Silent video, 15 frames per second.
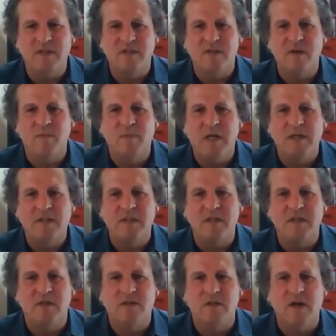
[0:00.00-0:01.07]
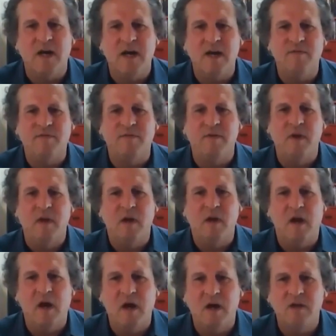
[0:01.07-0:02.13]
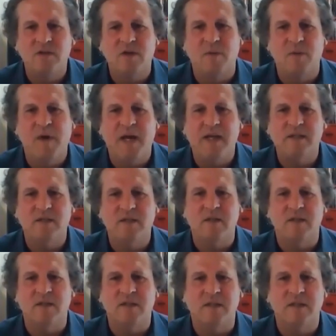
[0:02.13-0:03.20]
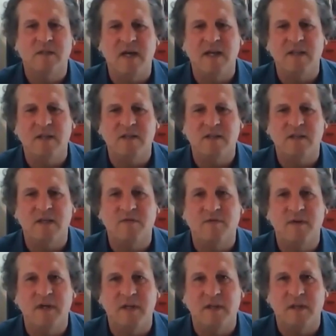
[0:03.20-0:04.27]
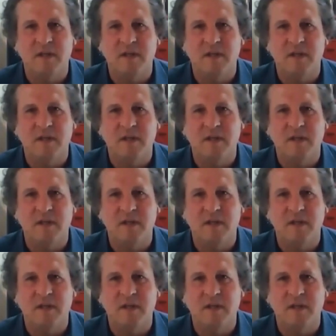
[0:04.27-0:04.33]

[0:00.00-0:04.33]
us the ability to drive large capacitors. Inside the Siegfried,